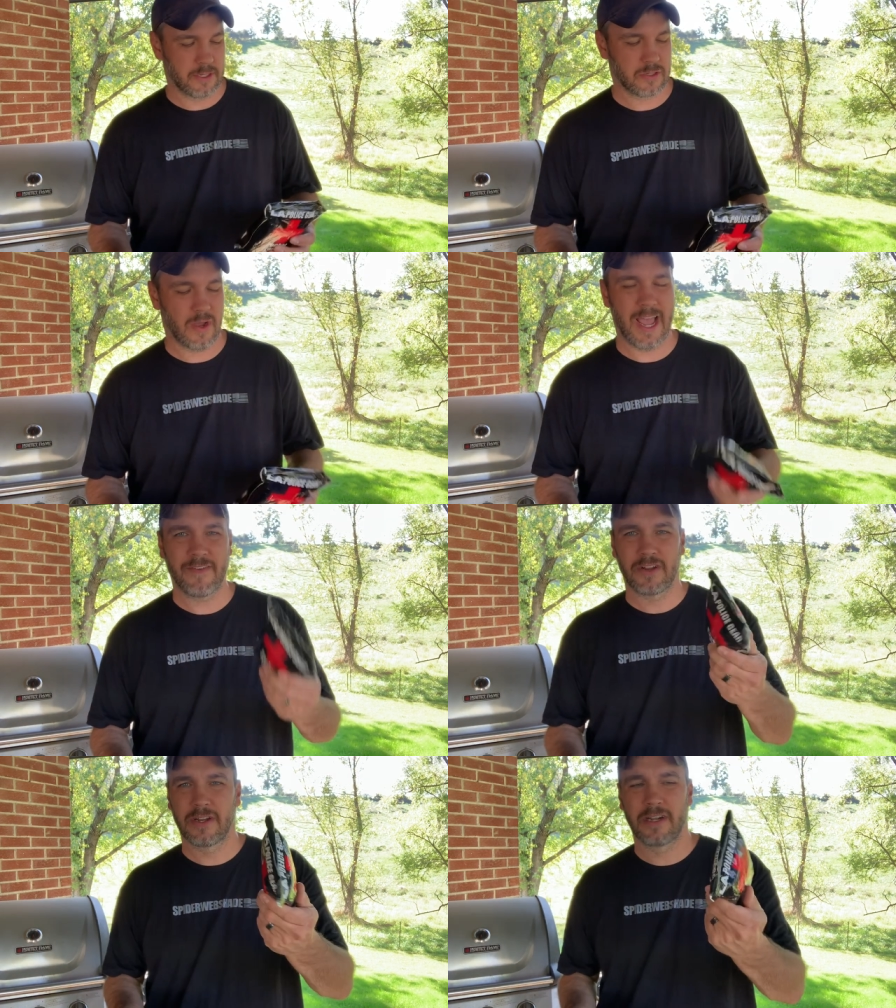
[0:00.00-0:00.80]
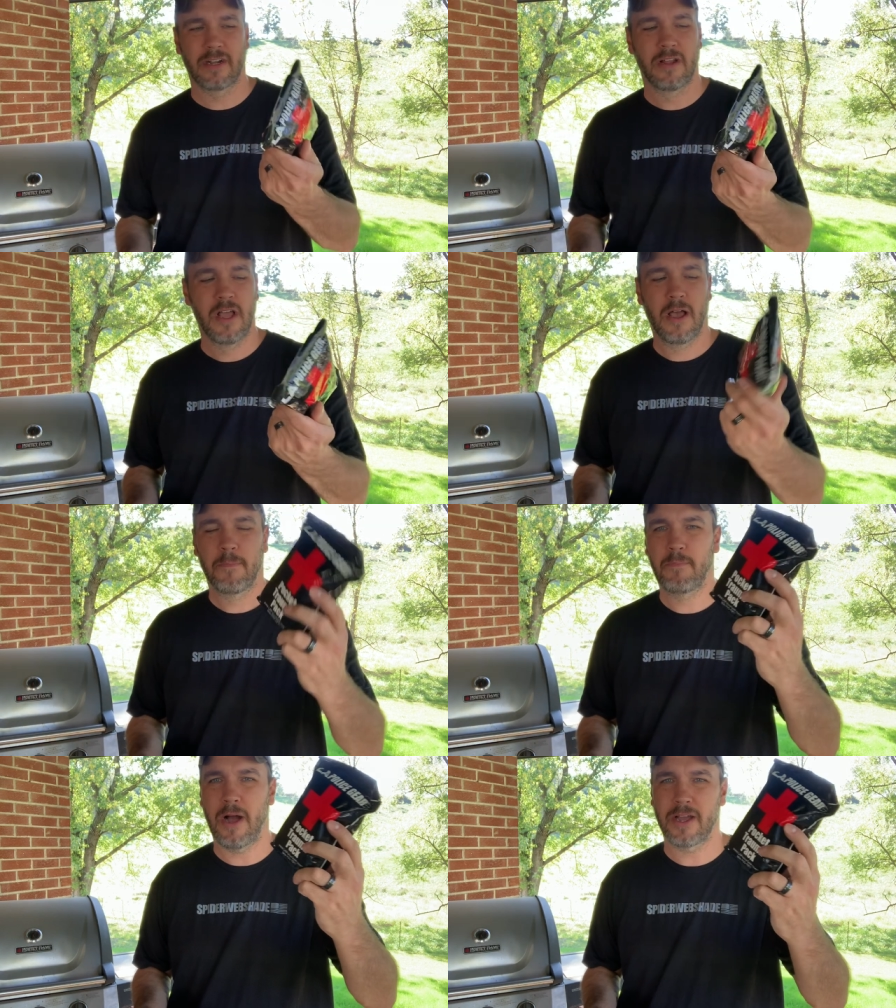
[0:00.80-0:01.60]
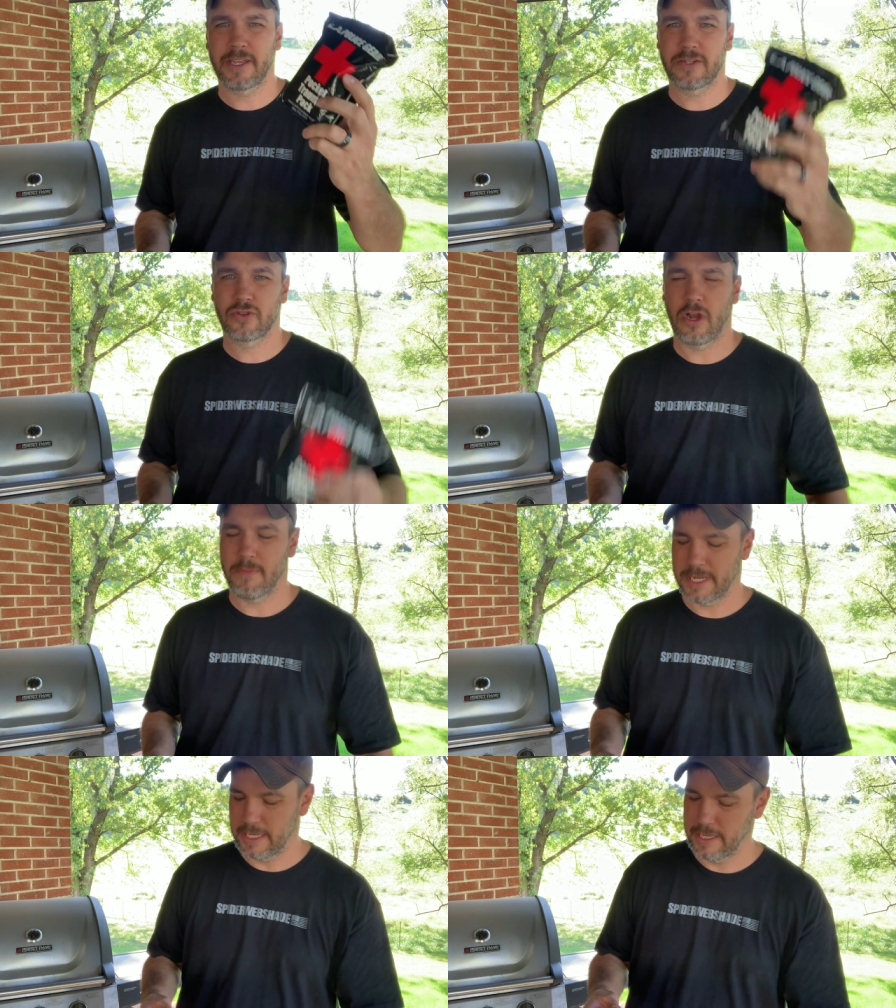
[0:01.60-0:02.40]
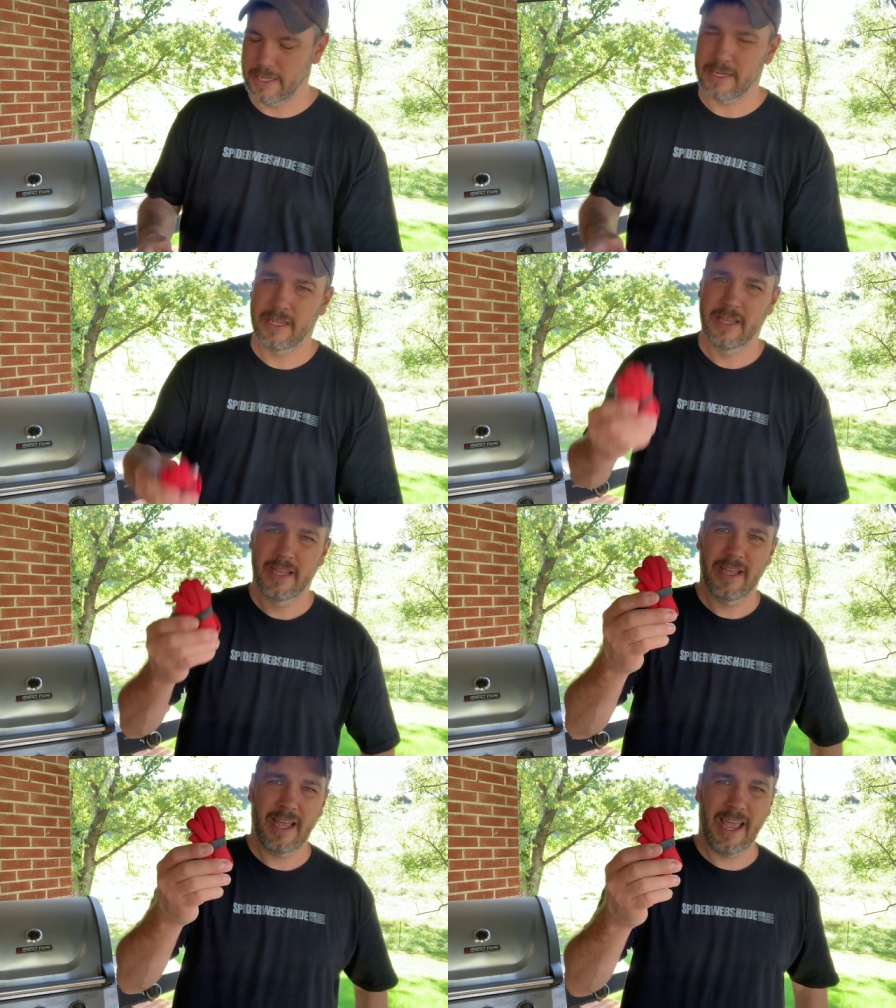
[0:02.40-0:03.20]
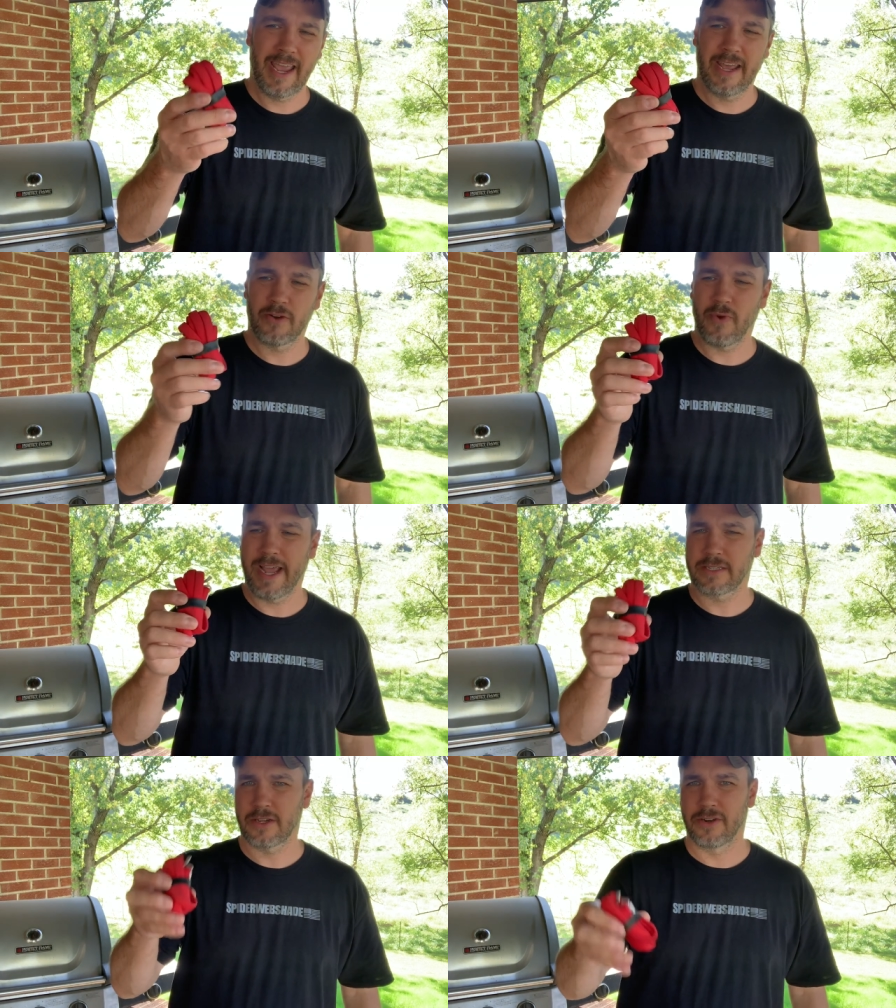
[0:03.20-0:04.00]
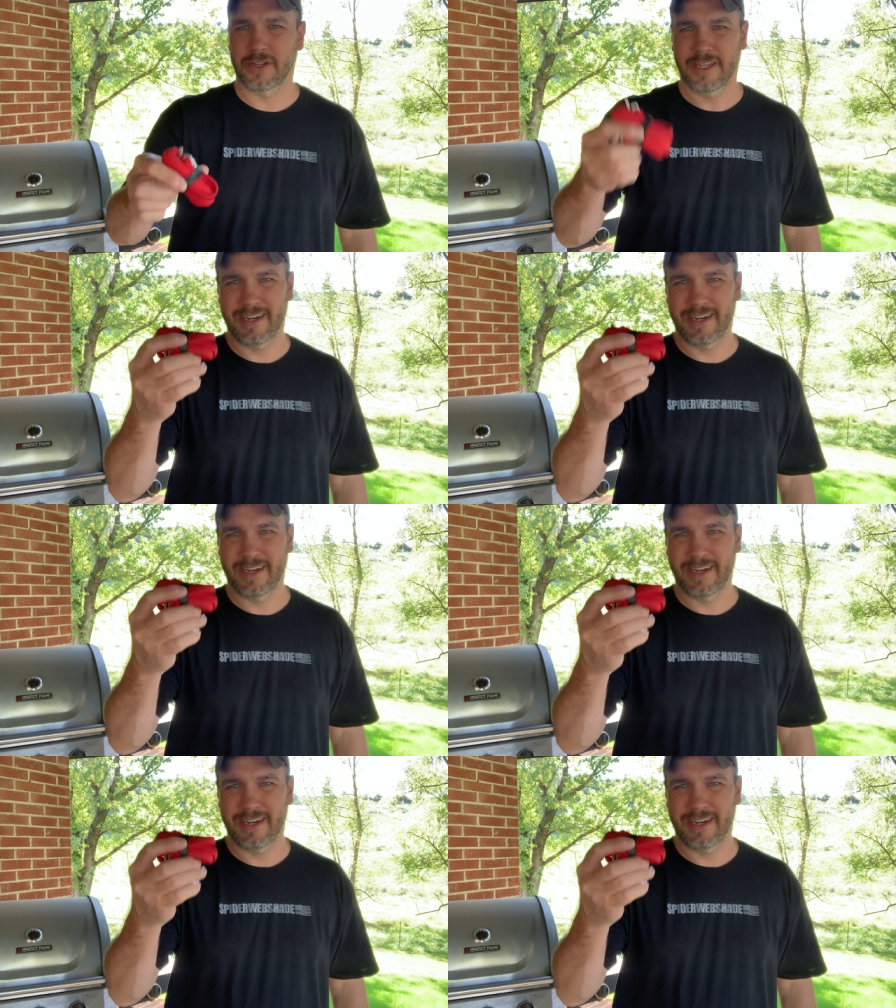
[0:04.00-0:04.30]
So I have a little pocket trauma kit and a rat's tourniquet.